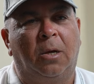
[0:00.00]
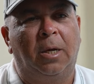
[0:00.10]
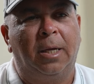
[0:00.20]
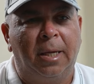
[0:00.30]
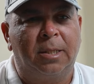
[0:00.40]

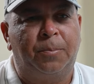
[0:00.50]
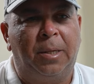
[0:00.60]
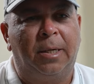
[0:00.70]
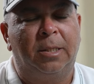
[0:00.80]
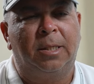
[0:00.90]
are
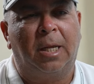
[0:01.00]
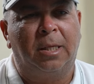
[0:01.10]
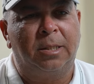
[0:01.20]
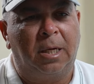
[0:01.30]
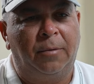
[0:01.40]
inexperienced at
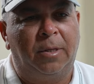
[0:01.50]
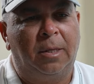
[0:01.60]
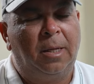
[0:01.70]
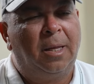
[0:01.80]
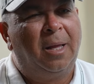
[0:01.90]
this level.
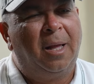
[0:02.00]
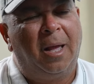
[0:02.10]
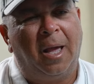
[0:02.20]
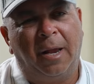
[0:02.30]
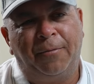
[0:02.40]

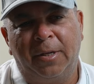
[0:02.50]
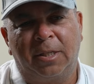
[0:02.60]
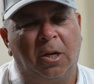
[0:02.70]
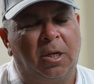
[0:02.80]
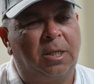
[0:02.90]
And
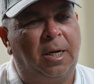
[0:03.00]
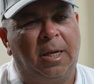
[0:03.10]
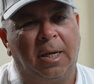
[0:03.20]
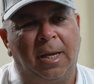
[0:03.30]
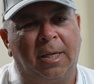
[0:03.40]
first-class
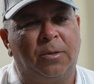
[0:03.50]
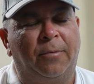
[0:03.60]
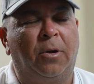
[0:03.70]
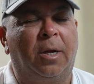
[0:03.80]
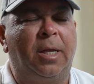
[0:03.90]
cricket, yes,
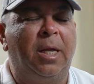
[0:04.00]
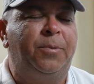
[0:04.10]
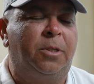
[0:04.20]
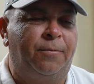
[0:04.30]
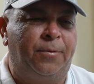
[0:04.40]
they've got
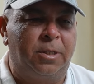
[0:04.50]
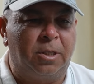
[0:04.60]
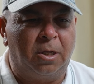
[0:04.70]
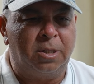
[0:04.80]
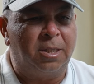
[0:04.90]
heaps of
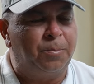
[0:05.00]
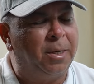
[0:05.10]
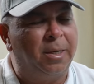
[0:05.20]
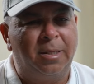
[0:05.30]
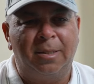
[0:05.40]
first-class
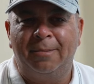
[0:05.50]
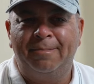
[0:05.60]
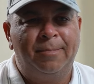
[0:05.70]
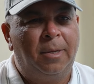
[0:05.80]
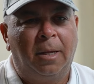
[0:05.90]
experience.
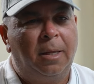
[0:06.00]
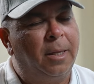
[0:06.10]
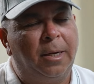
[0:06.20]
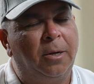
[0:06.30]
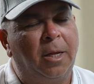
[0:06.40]

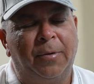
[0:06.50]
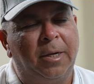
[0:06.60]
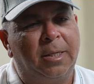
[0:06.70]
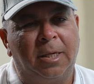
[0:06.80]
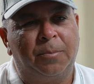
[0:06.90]
They don't have
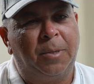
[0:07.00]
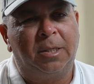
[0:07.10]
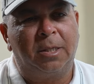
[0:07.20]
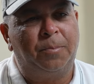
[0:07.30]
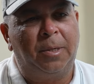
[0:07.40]
any test
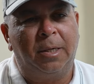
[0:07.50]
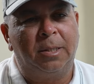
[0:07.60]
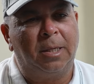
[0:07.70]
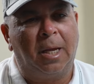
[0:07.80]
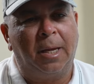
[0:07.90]
match
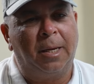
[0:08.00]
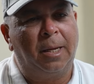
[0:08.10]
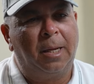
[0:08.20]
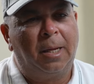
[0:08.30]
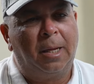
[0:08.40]
experience, and
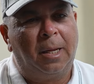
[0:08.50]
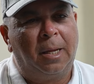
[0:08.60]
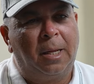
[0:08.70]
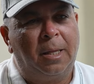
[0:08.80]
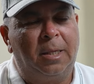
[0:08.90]

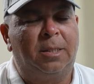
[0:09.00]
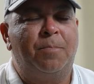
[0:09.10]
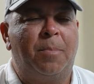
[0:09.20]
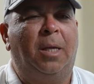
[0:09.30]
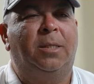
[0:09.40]
there's a
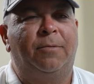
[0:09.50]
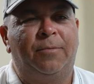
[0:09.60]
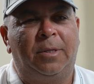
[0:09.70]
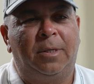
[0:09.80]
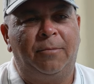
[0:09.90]
massive
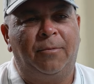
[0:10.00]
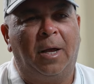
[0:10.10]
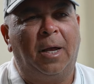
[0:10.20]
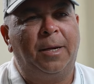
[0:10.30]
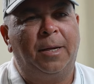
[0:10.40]

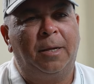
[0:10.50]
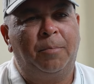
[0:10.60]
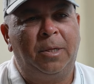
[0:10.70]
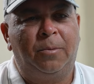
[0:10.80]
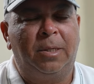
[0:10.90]
divide
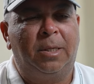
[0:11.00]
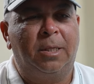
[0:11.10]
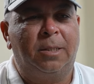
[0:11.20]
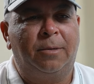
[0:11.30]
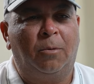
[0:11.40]
between
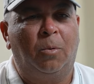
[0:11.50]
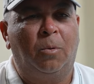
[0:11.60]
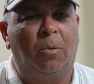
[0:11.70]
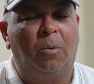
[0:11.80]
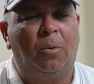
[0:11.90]
tests
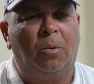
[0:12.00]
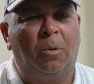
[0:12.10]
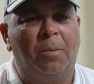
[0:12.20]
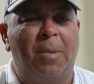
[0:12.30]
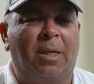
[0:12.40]
or
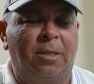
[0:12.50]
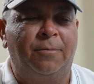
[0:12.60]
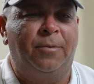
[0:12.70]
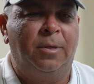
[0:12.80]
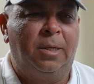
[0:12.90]
a massive